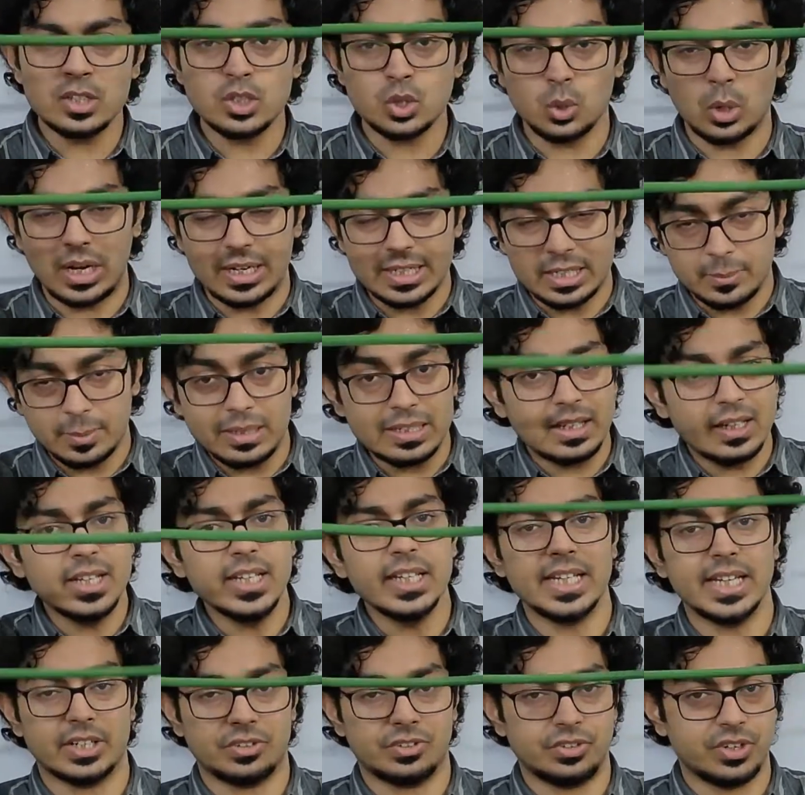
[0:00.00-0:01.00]
So
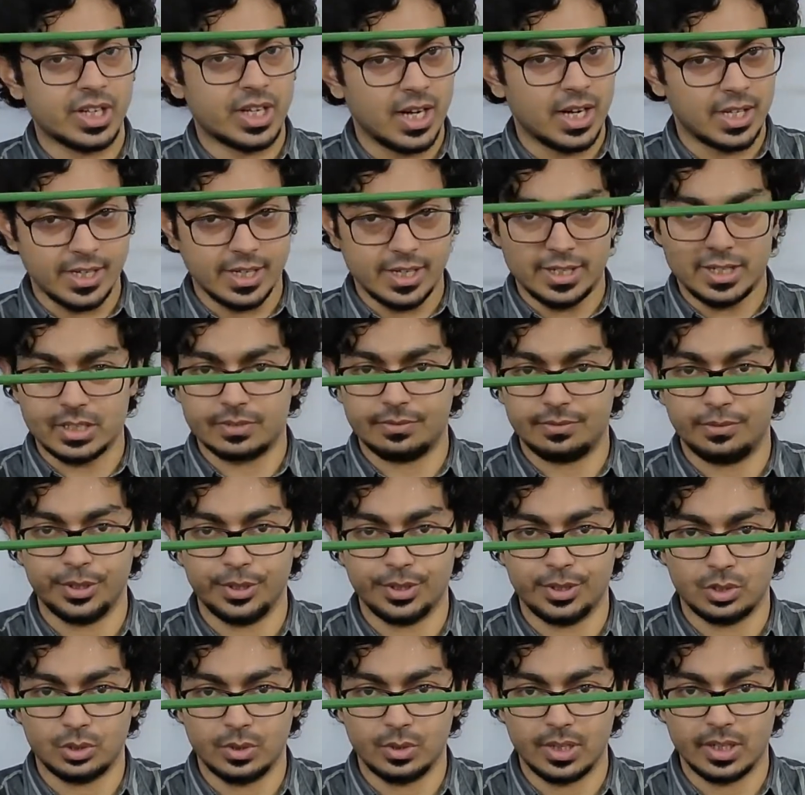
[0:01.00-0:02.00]
ultimately electric current is
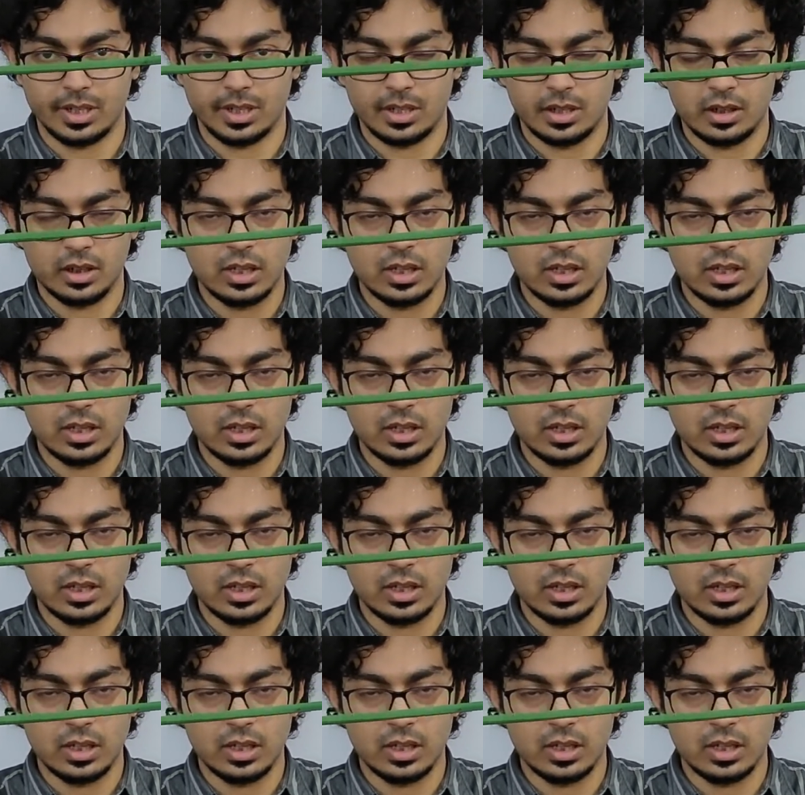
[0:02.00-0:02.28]
flowing through it.